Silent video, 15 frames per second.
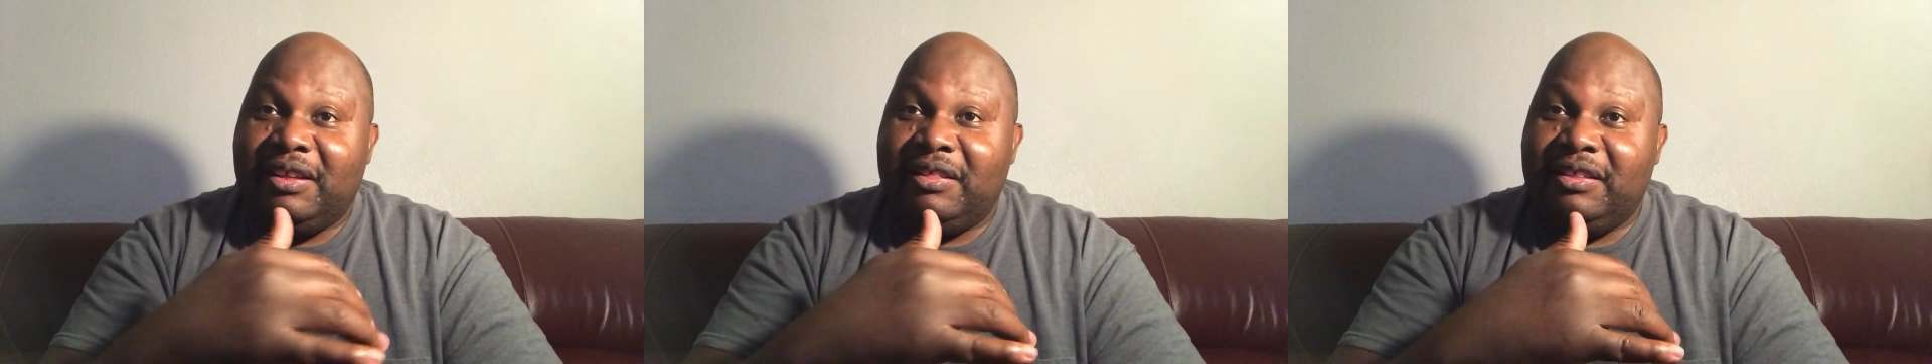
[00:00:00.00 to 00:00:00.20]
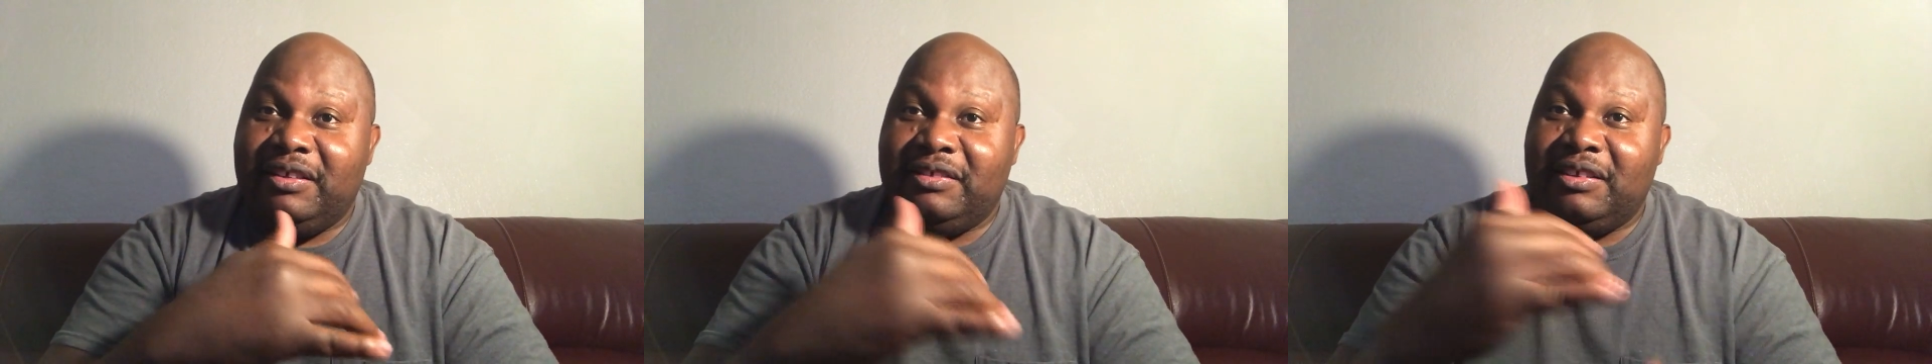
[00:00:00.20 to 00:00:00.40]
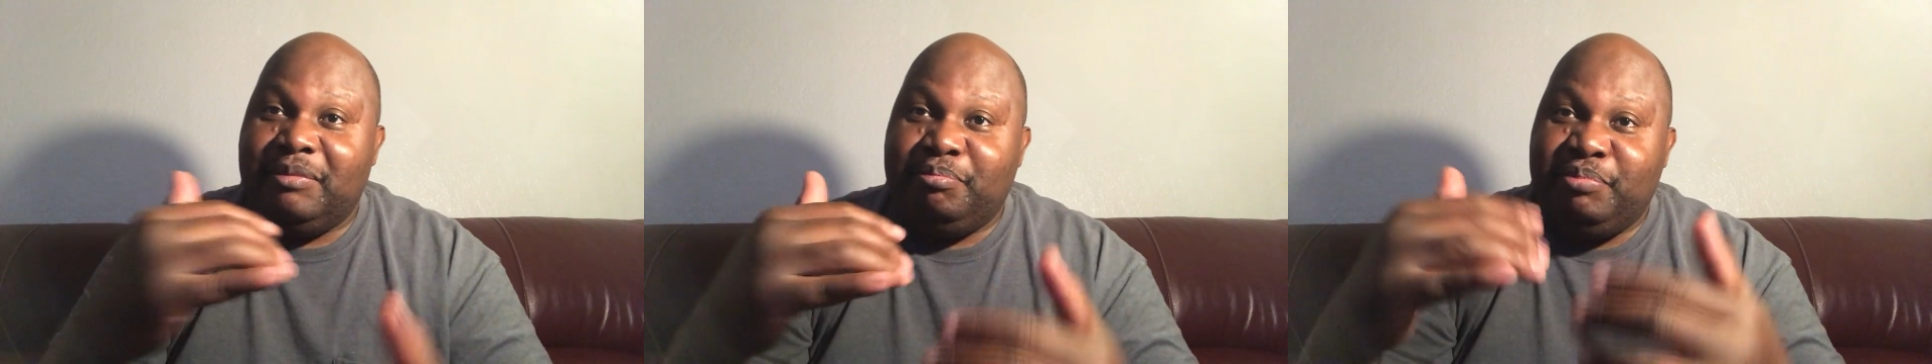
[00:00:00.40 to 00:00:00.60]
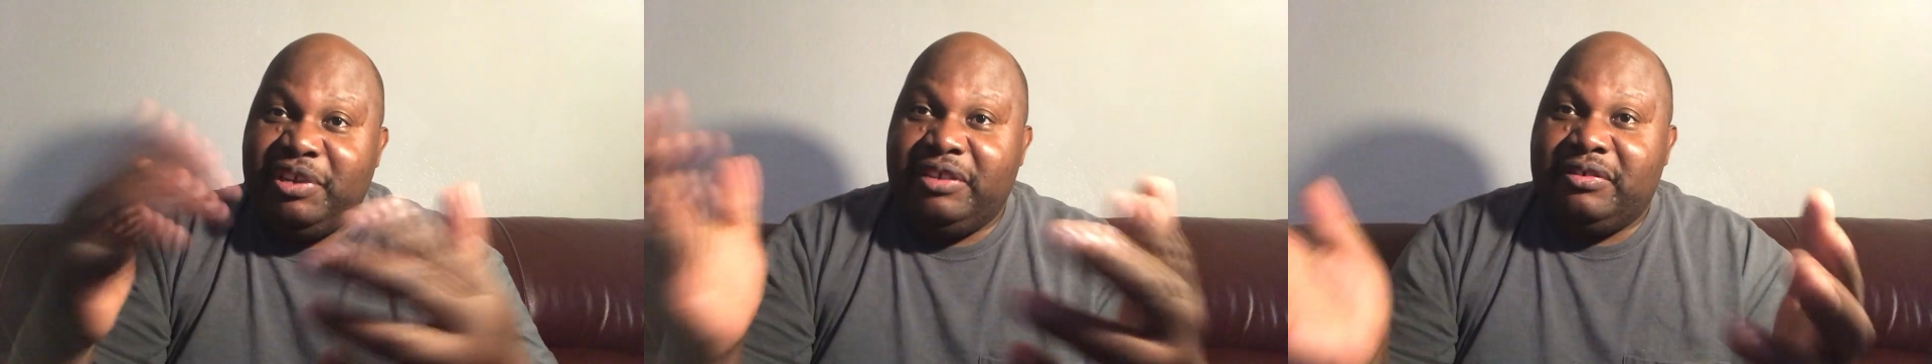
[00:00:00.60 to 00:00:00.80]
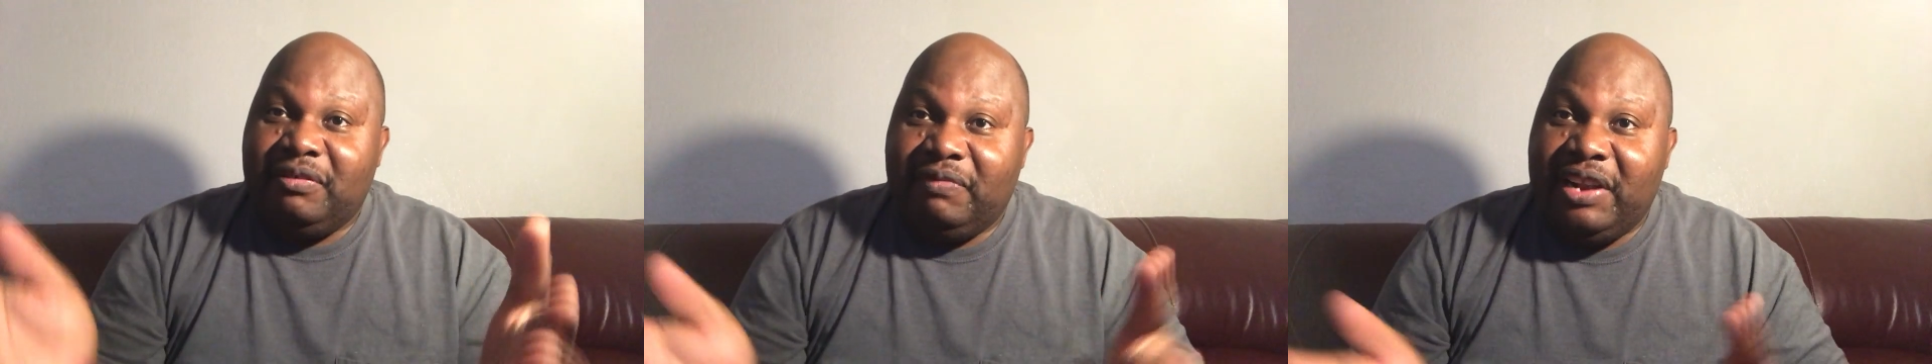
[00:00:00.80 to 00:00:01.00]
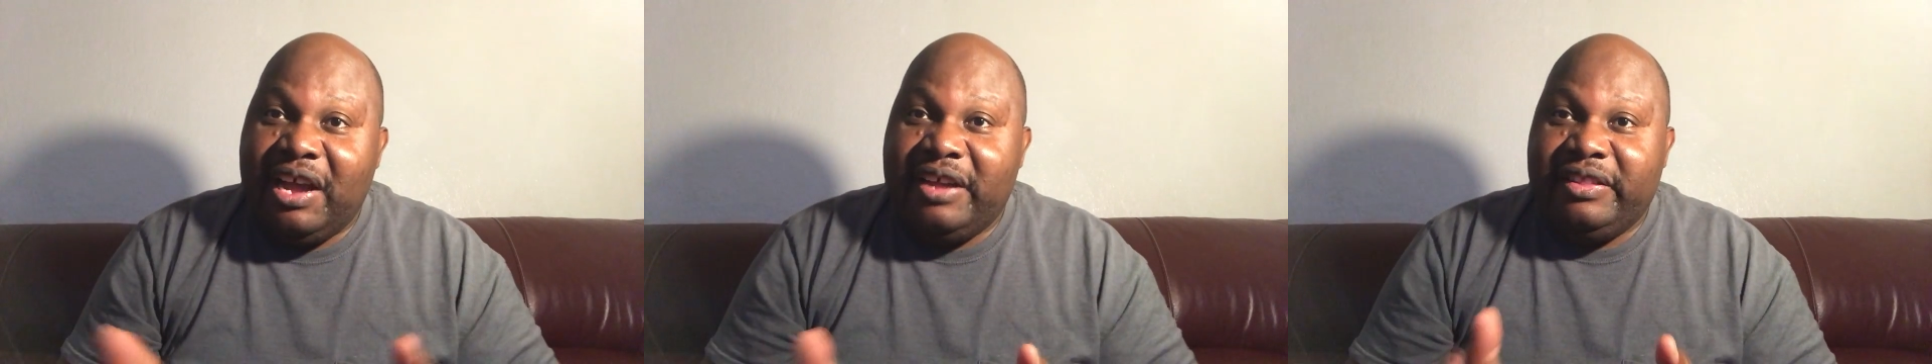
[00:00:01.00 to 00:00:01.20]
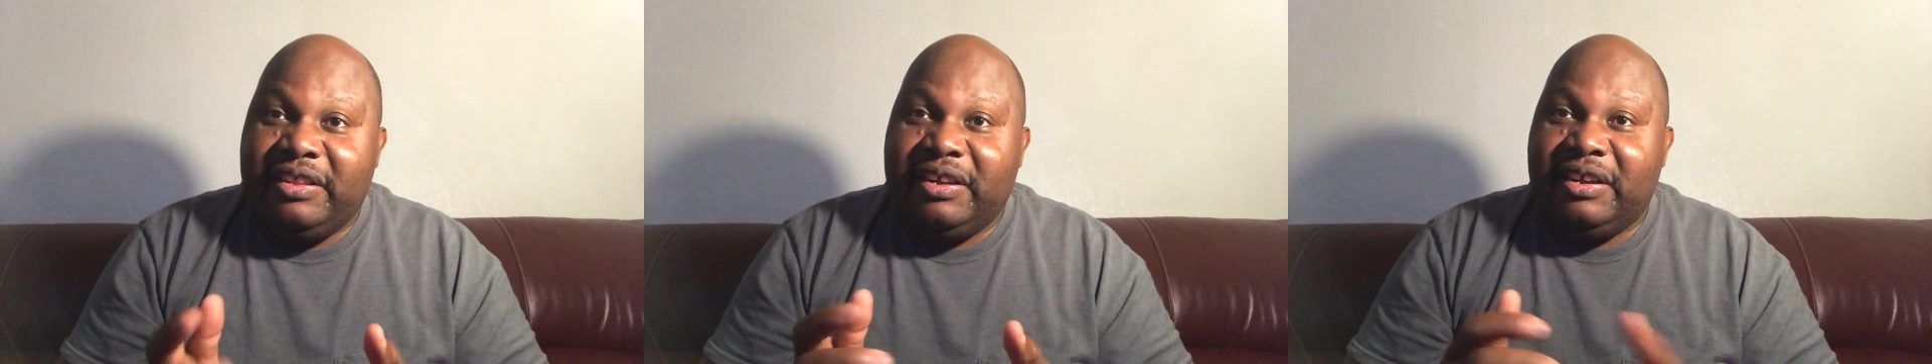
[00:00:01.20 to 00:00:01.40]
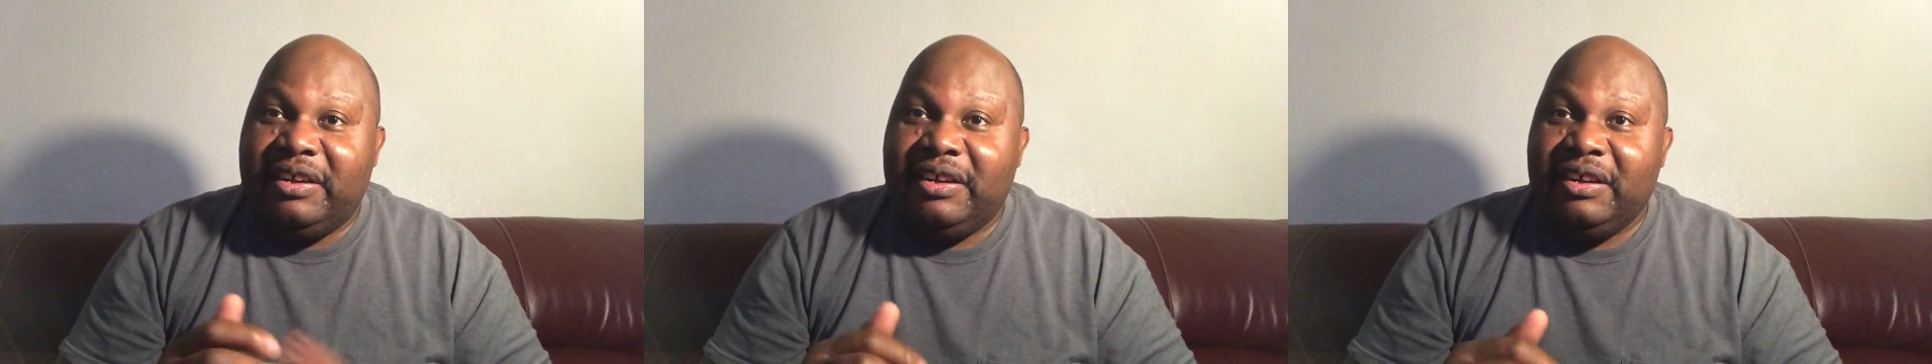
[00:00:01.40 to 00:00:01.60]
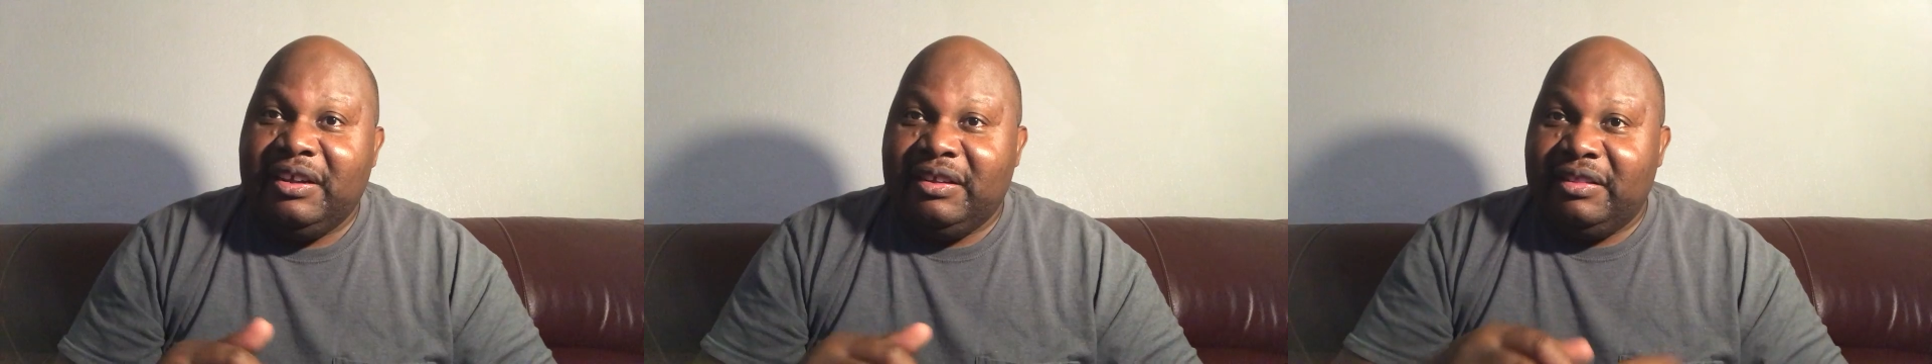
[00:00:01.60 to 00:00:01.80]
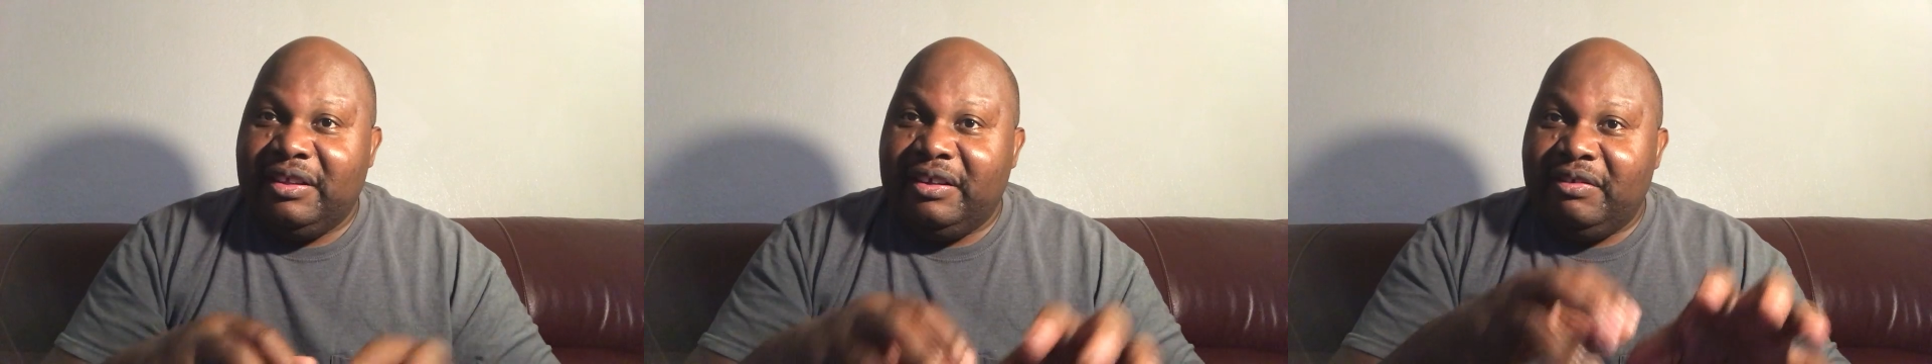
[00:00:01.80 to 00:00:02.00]
there's a piece of land there,
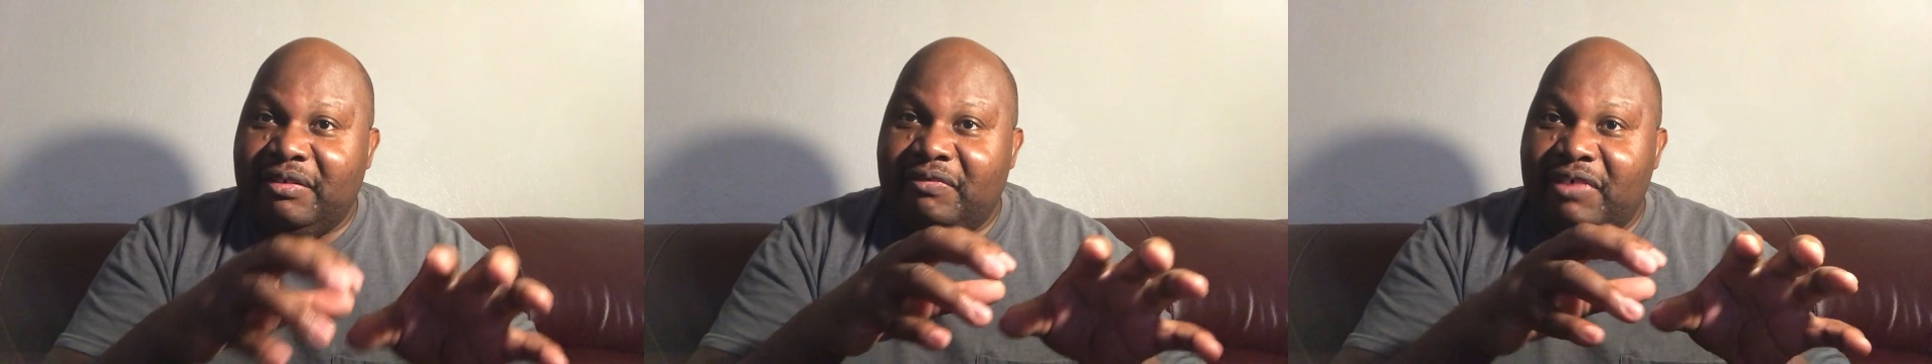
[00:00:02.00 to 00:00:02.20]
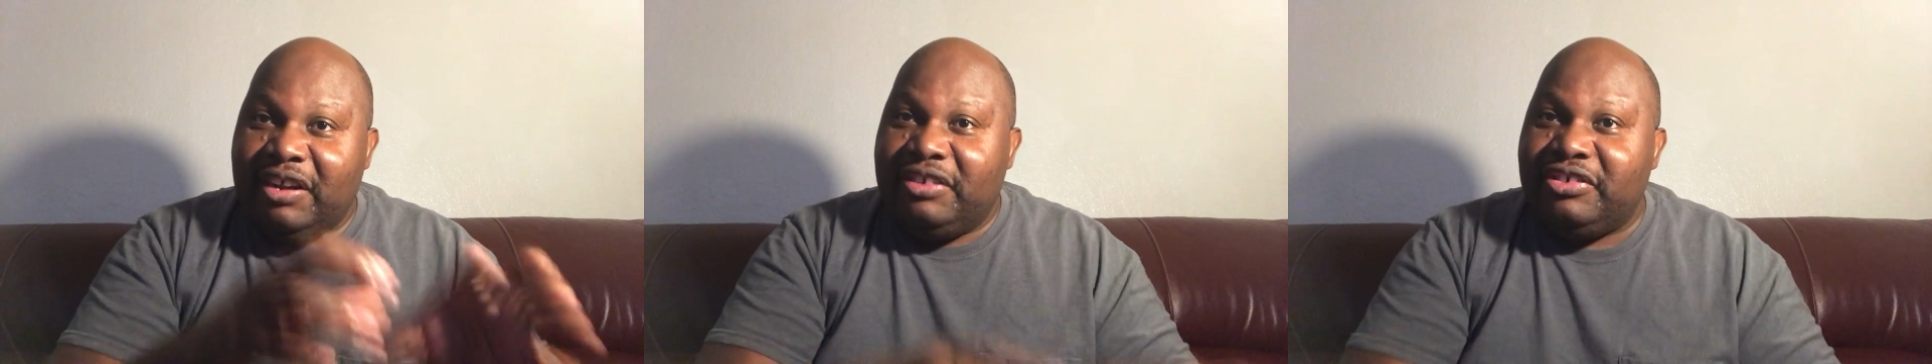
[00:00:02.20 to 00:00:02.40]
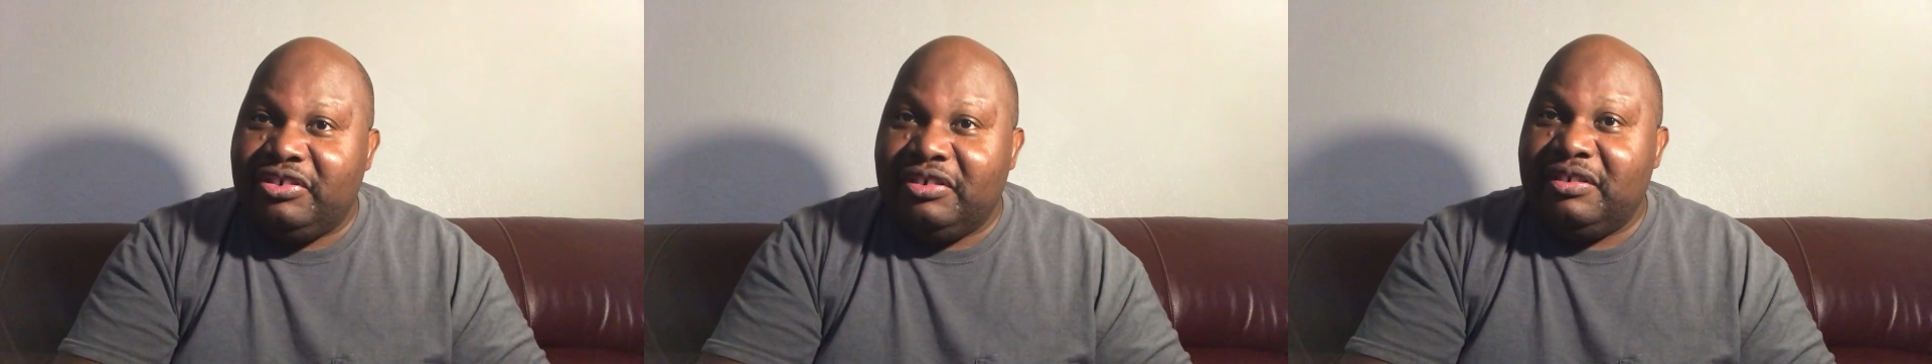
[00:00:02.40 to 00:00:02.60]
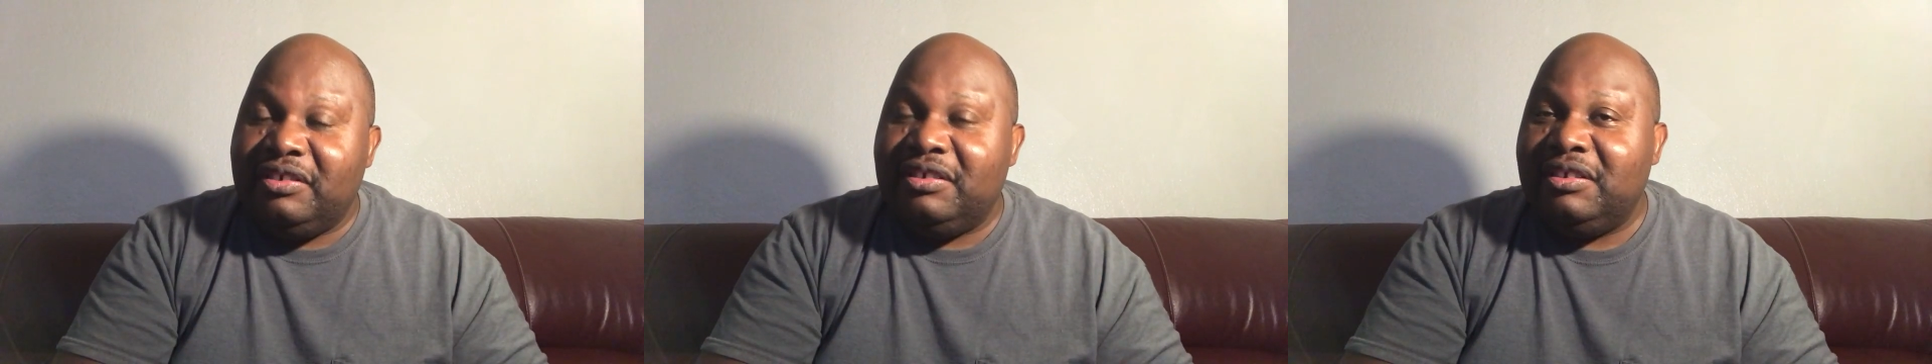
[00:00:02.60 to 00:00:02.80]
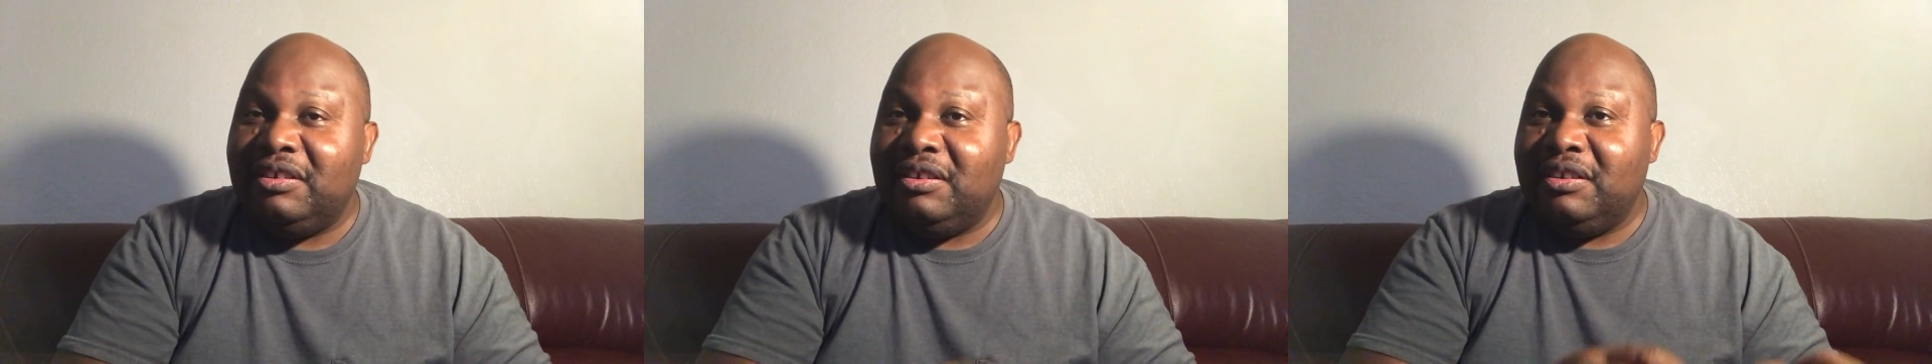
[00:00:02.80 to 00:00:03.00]
the Russian